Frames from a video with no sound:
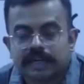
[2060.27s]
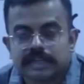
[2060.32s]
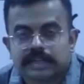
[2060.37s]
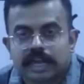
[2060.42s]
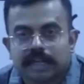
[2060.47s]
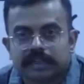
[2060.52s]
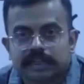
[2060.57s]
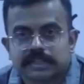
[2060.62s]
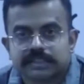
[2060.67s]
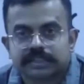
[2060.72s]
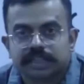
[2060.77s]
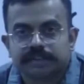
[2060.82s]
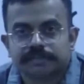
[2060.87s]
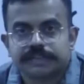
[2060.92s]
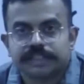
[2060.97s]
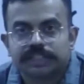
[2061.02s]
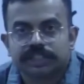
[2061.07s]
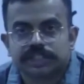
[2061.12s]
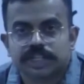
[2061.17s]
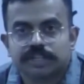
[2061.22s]
and other
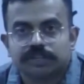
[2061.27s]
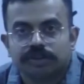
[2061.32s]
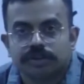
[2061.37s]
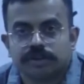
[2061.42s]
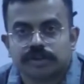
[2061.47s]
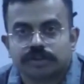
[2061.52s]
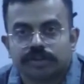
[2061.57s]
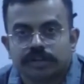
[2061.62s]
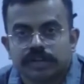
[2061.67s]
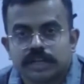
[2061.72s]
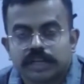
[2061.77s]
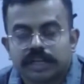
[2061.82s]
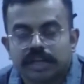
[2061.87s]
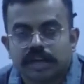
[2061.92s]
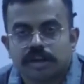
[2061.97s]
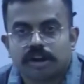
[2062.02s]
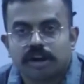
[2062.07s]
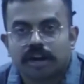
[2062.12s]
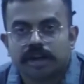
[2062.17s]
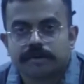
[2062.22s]
service tenure
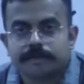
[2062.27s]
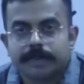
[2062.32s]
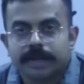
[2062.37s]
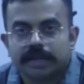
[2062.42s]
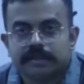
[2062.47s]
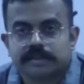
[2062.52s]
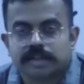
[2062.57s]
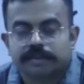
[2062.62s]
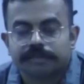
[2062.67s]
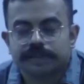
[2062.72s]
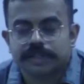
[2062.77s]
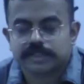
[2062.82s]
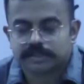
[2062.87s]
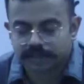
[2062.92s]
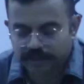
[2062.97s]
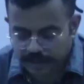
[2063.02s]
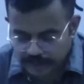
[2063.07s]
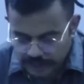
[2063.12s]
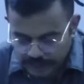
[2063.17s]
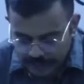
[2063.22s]
cannot be, service
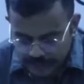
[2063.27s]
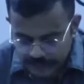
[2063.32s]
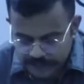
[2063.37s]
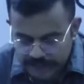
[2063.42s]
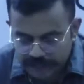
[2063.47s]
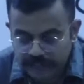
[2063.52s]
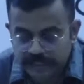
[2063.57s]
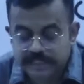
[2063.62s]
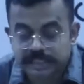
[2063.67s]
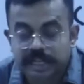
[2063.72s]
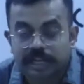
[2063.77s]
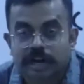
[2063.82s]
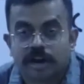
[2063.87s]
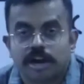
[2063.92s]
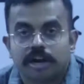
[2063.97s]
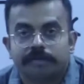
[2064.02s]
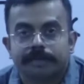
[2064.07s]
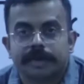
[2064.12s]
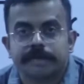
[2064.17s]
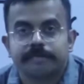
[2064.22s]
conditions
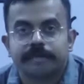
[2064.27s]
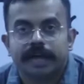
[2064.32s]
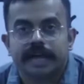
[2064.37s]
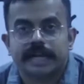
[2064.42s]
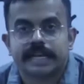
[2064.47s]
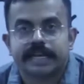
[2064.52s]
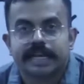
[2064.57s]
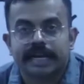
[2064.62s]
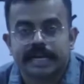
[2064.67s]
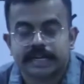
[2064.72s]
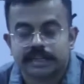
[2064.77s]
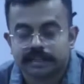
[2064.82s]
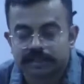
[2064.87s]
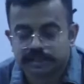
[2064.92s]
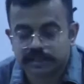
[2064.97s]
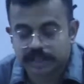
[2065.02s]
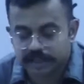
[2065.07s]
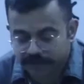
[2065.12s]
cannot be varied.